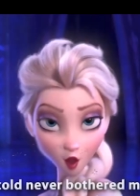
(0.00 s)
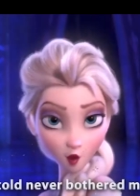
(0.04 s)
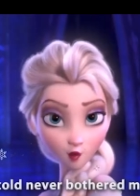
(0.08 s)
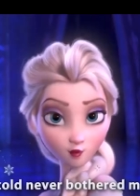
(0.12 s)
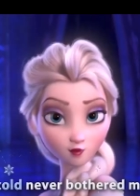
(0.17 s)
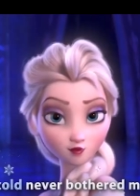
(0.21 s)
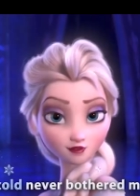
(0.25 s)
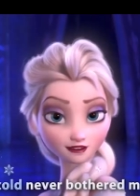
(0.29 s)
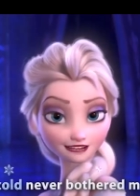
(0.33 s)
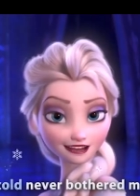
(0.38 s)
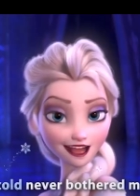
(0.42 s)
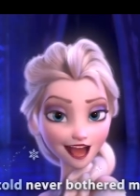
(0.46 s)

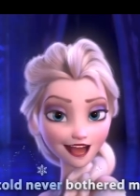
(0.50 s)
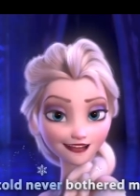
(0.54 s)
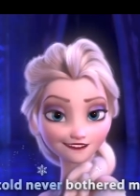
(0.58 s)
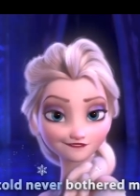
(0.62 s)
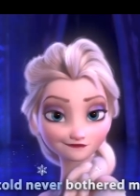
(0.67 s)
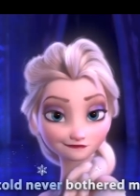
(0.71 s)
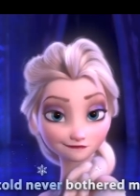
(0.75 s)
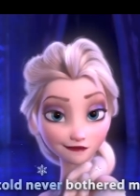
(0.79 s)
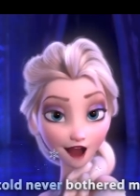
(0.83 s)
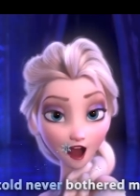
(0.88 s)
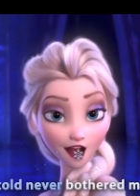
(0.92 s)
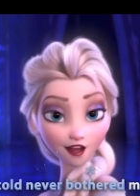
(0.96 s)
cold
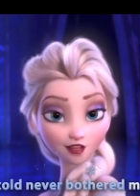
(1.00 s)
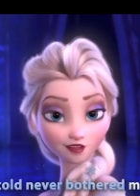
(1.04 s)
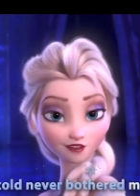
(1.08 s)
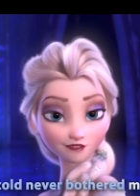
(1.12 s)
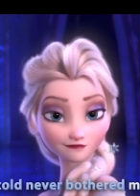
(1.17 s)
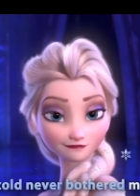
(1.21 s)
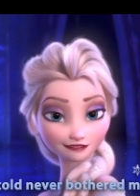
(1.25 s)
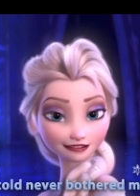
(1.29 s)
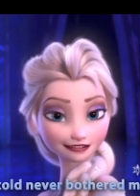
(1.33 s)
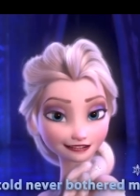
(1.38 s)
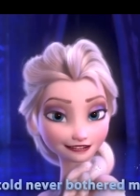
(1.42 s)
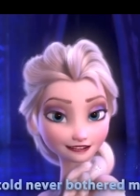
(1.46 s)
never
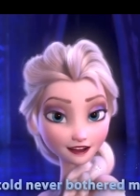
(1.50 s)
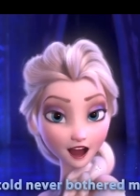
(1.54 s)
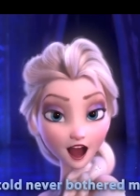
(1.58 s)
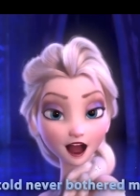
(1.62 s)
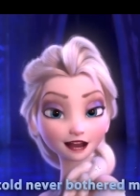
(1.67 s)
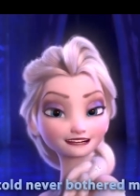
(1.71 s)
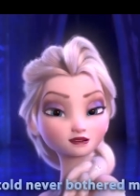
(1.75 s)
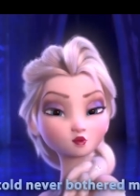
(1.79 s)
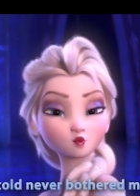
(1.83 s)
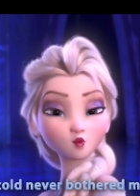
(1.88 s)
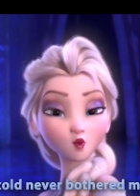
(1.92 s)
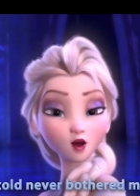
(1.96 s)
bothered me
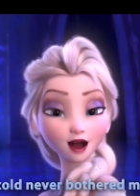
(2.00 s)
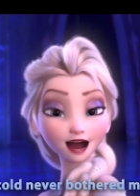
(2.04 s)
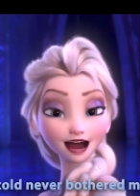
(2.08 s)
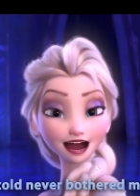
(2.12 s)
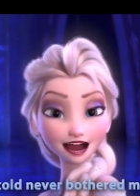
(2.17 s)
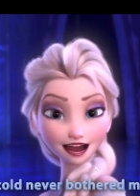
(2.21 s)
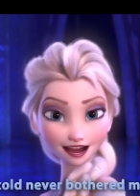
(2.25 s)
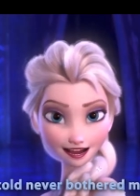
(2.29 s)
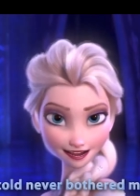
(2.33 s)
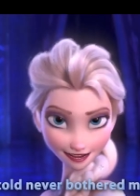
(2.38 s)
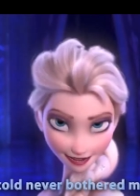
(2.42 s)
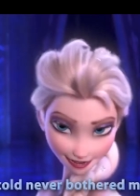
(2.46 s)

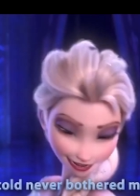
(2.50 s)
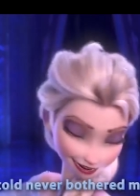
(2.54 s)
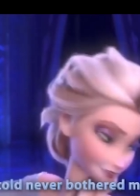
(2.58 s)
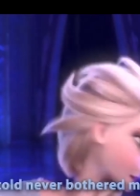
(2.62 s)
anyway.